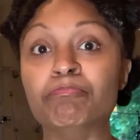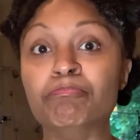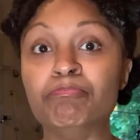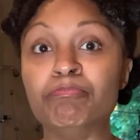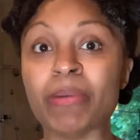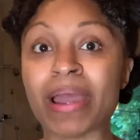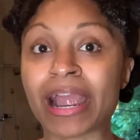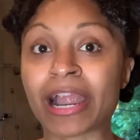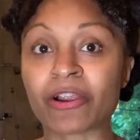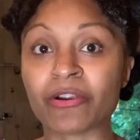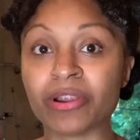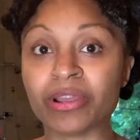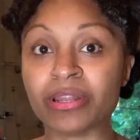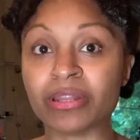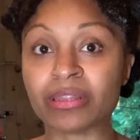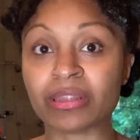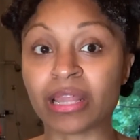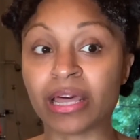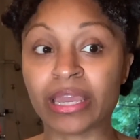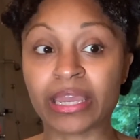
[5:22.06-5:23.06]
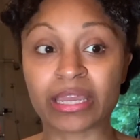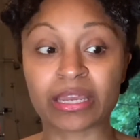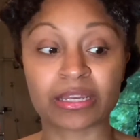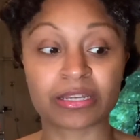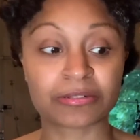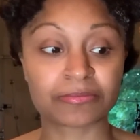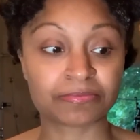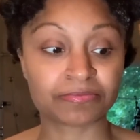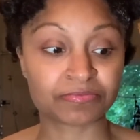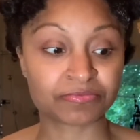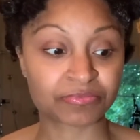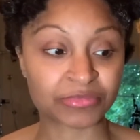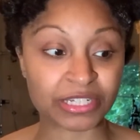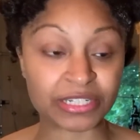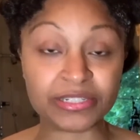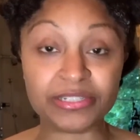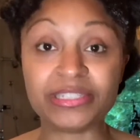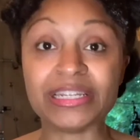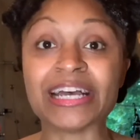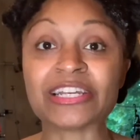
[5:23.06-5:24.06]
barren, like
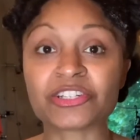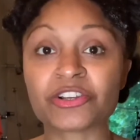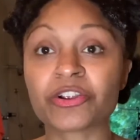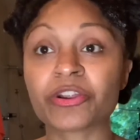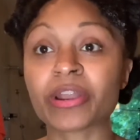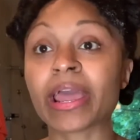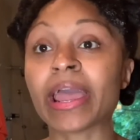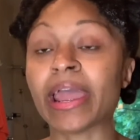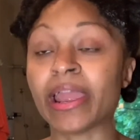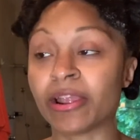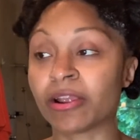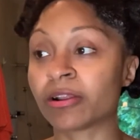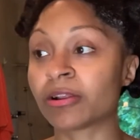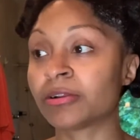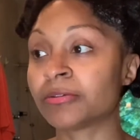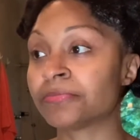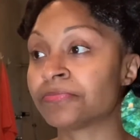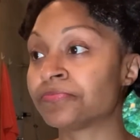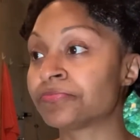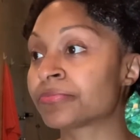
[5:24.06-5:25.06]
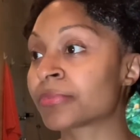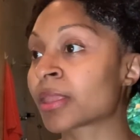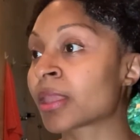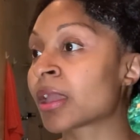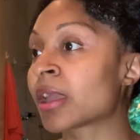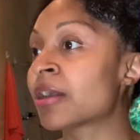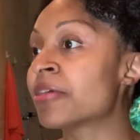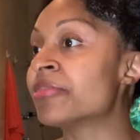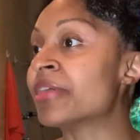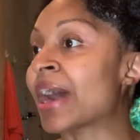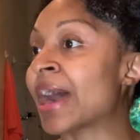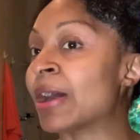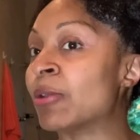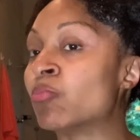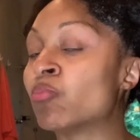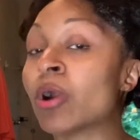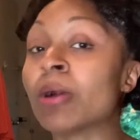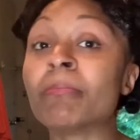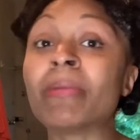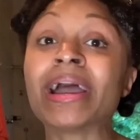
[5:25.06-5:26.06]
desert hair, that
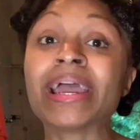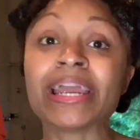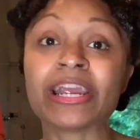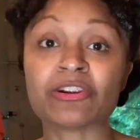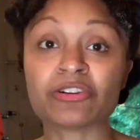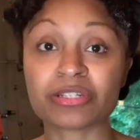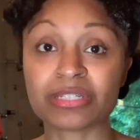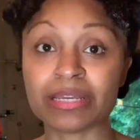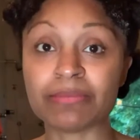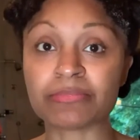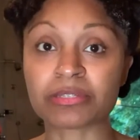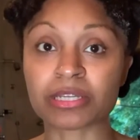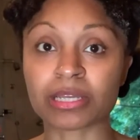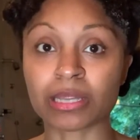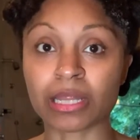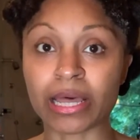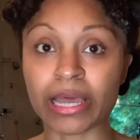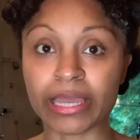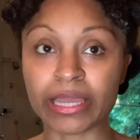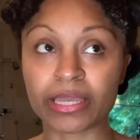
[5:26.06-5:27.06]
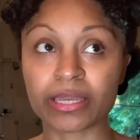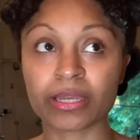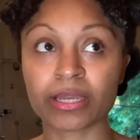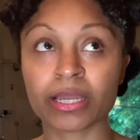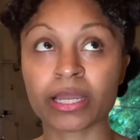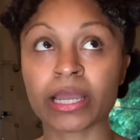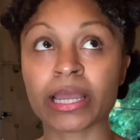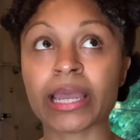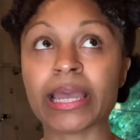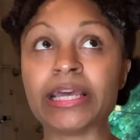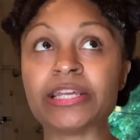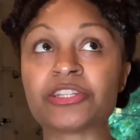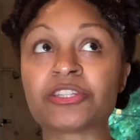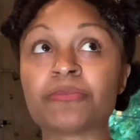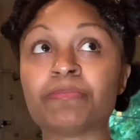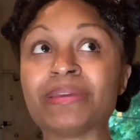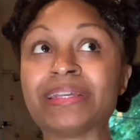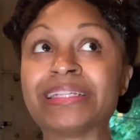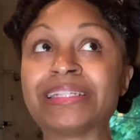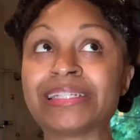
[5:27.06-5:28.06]
what my hair seems to like is to
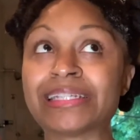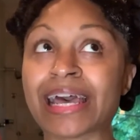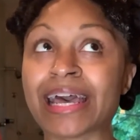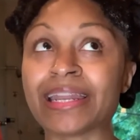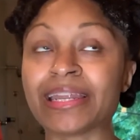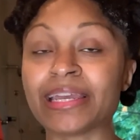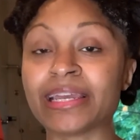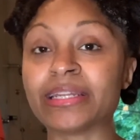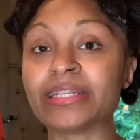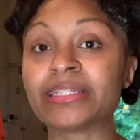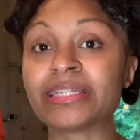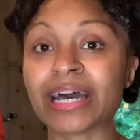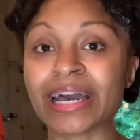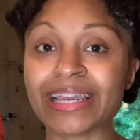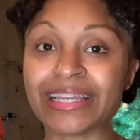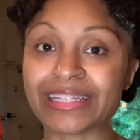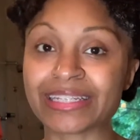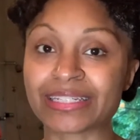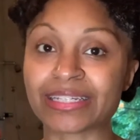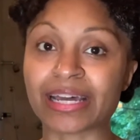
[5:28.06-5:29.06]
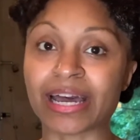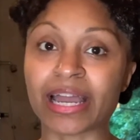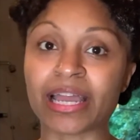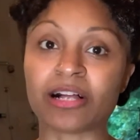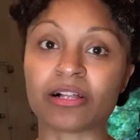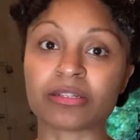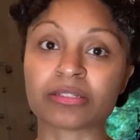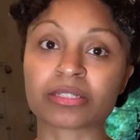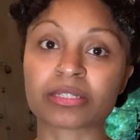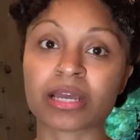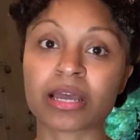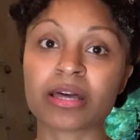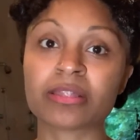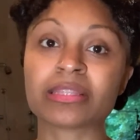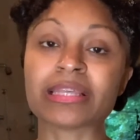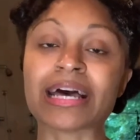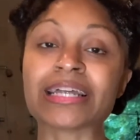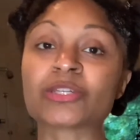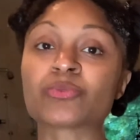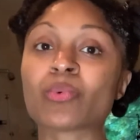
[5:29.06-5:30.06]
be set in tight styles.
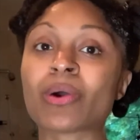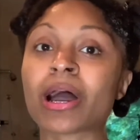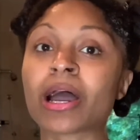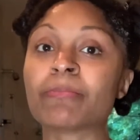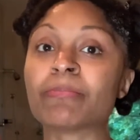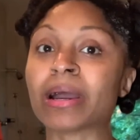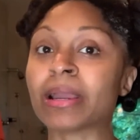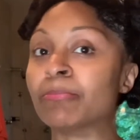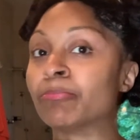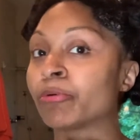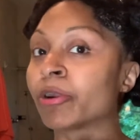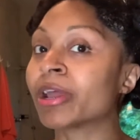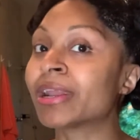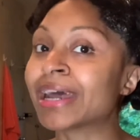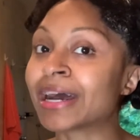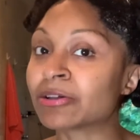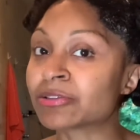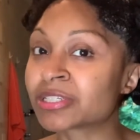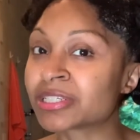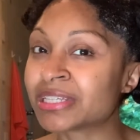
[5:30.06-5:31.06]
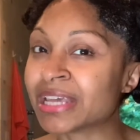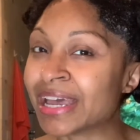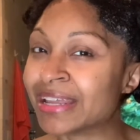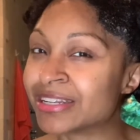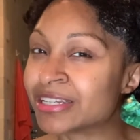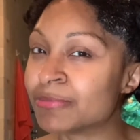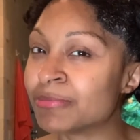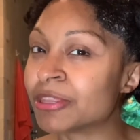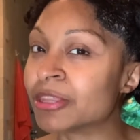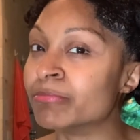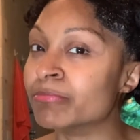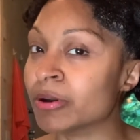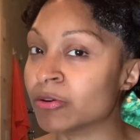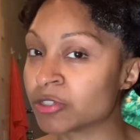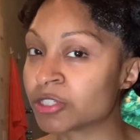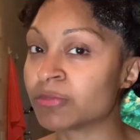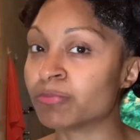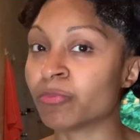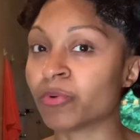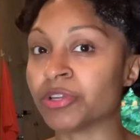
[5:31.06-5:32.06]
That's why my braid outs tend to be the
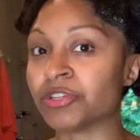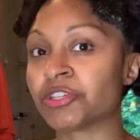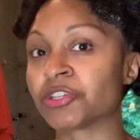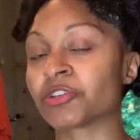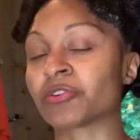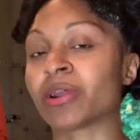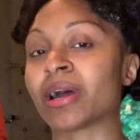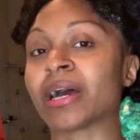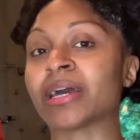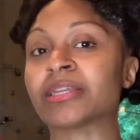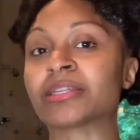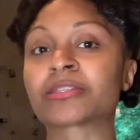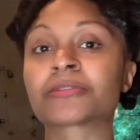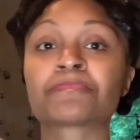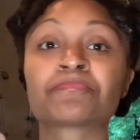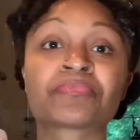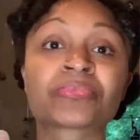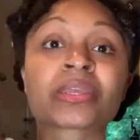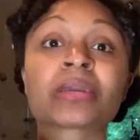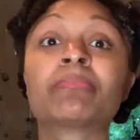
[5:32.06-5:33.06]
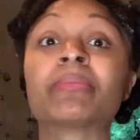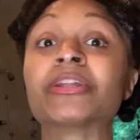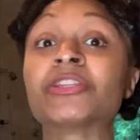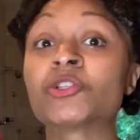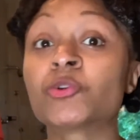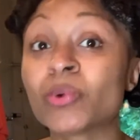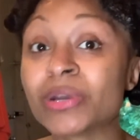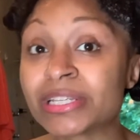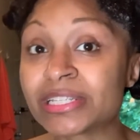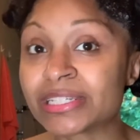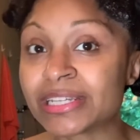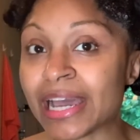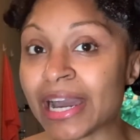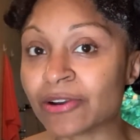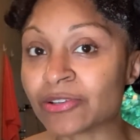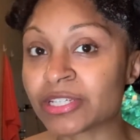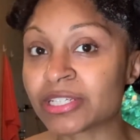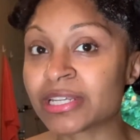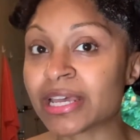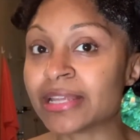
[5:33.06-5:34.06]
most moisturized. My twist
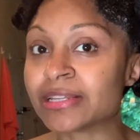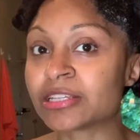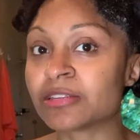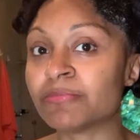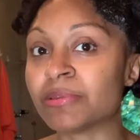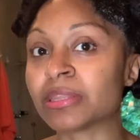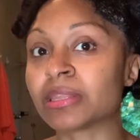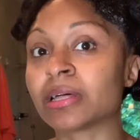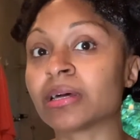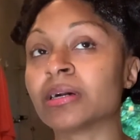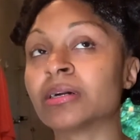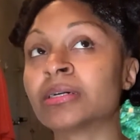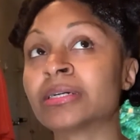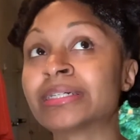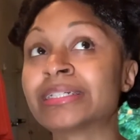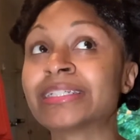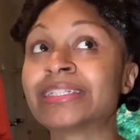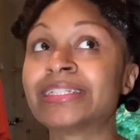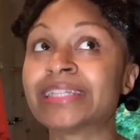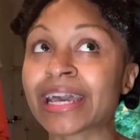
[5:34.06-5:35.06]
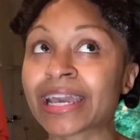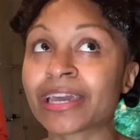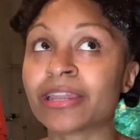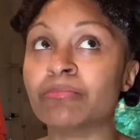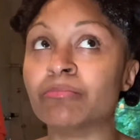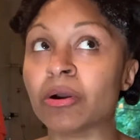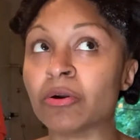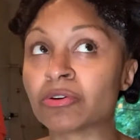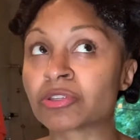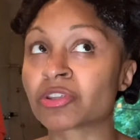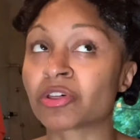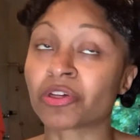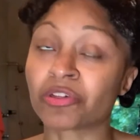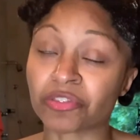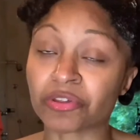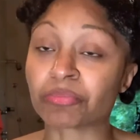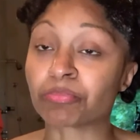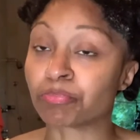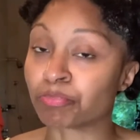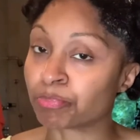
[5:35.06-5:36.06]
outs tend to be the second most, although
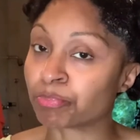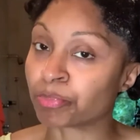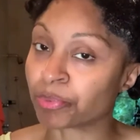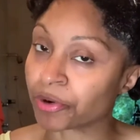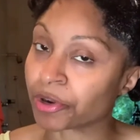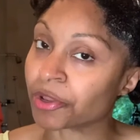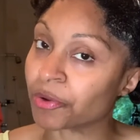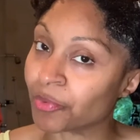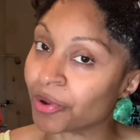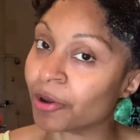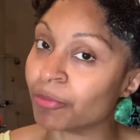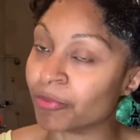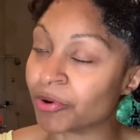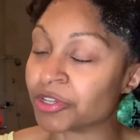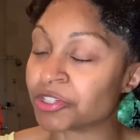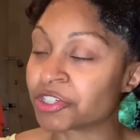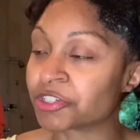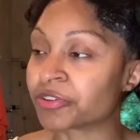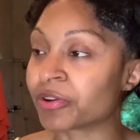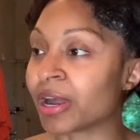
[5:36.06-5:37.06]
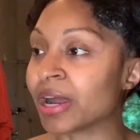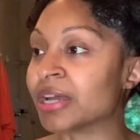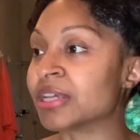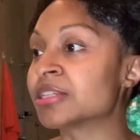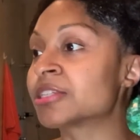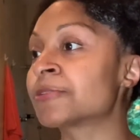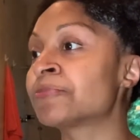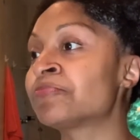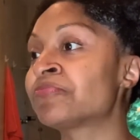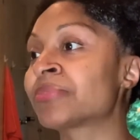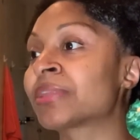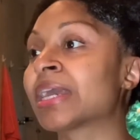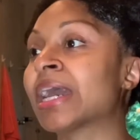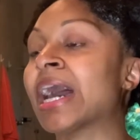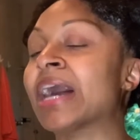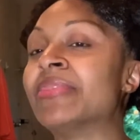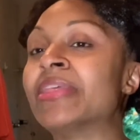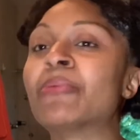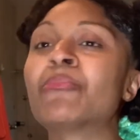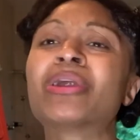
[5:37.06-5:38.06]
they're pretty well moisturized.
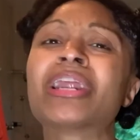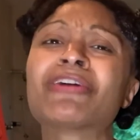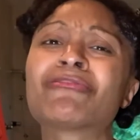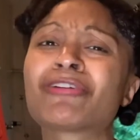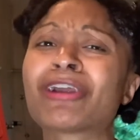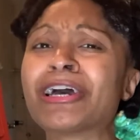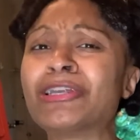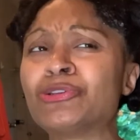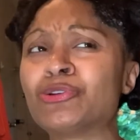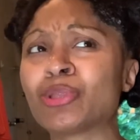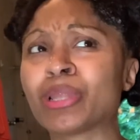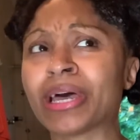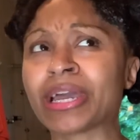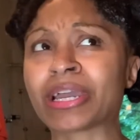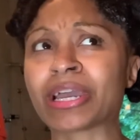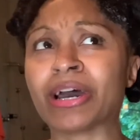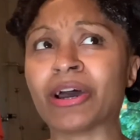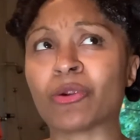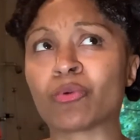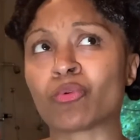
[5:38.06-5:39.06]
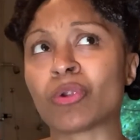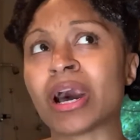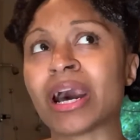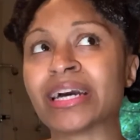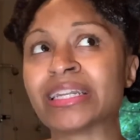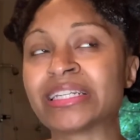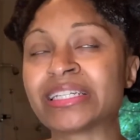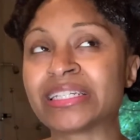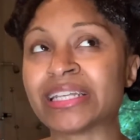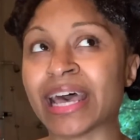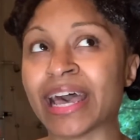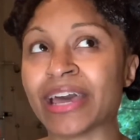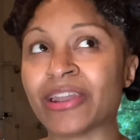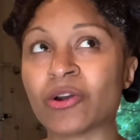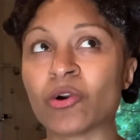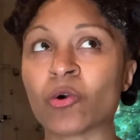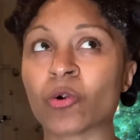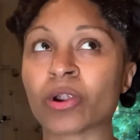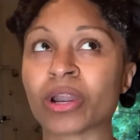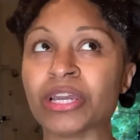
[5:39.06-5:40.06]
And then whenever I do like a rod set
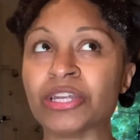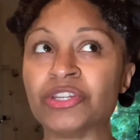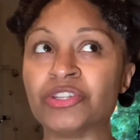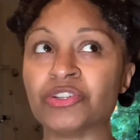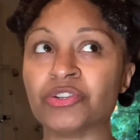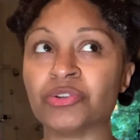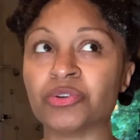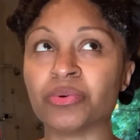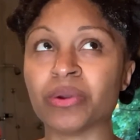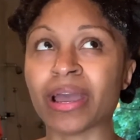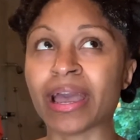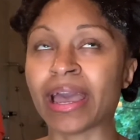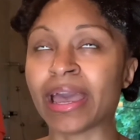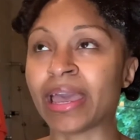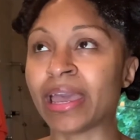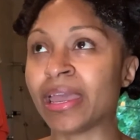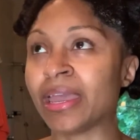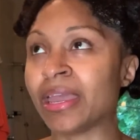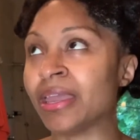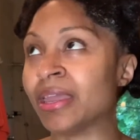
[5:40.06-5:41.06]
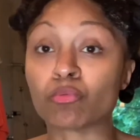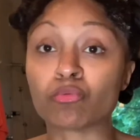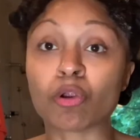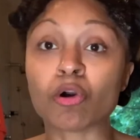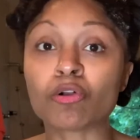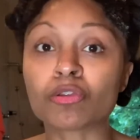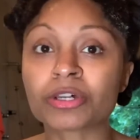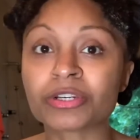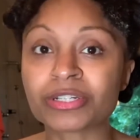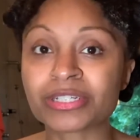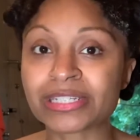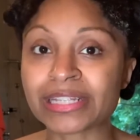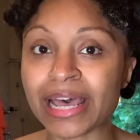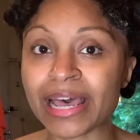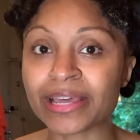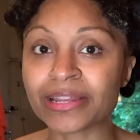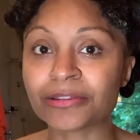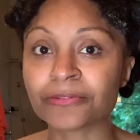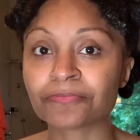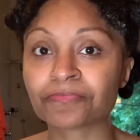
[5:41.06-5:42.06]
or I do a roller
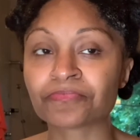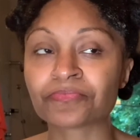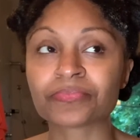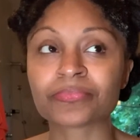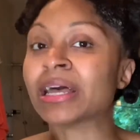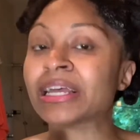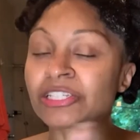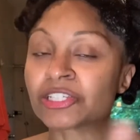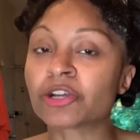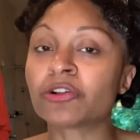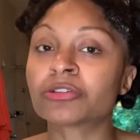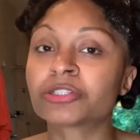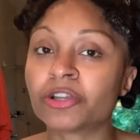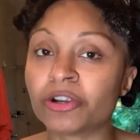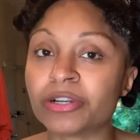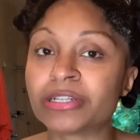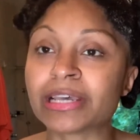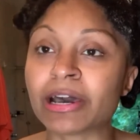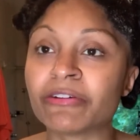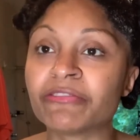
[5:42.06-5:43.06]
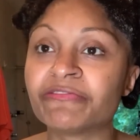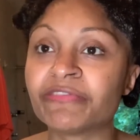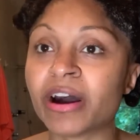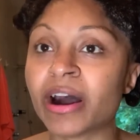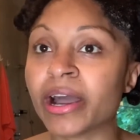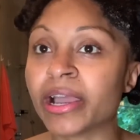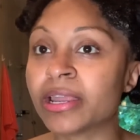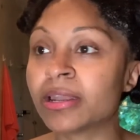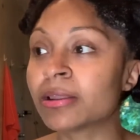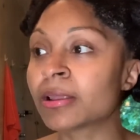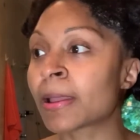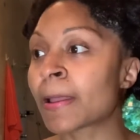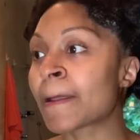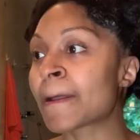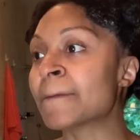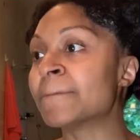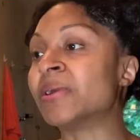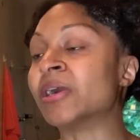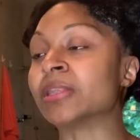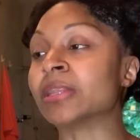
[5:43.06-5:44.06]
set, it still turns out fine,
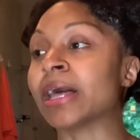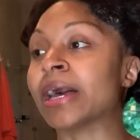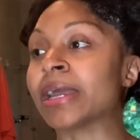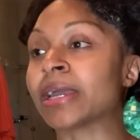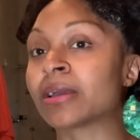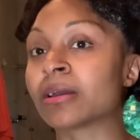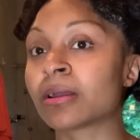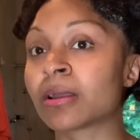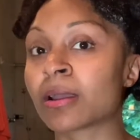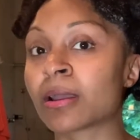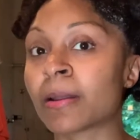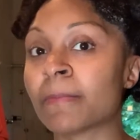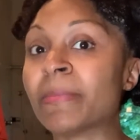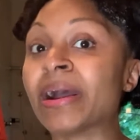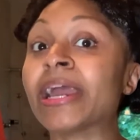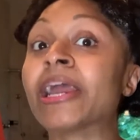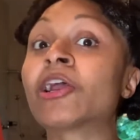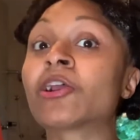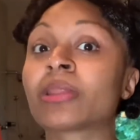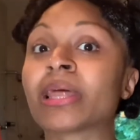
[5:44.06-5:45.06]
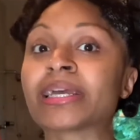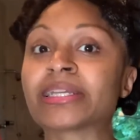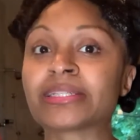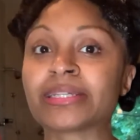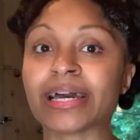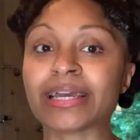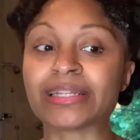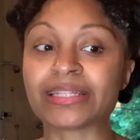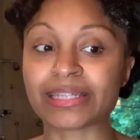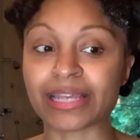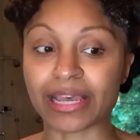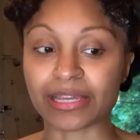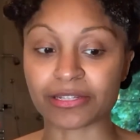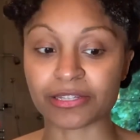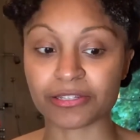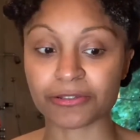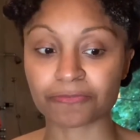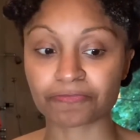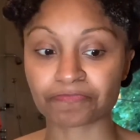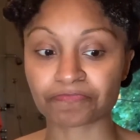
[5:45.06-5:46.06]
but like my hair likes tight
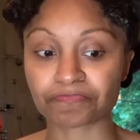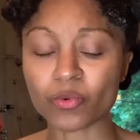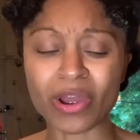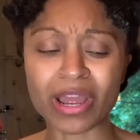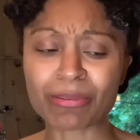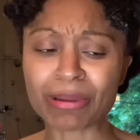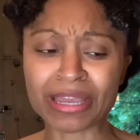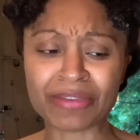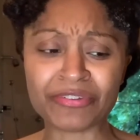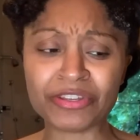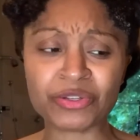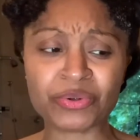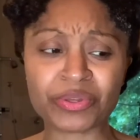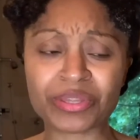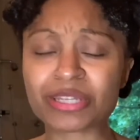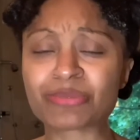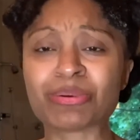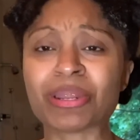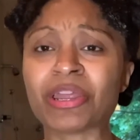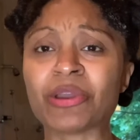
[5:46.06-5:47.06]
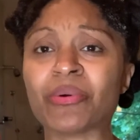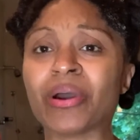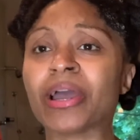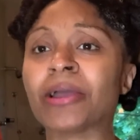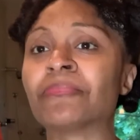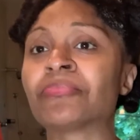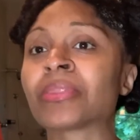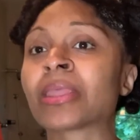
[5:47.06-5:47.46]
sets. Why am I even doing this? But anyway,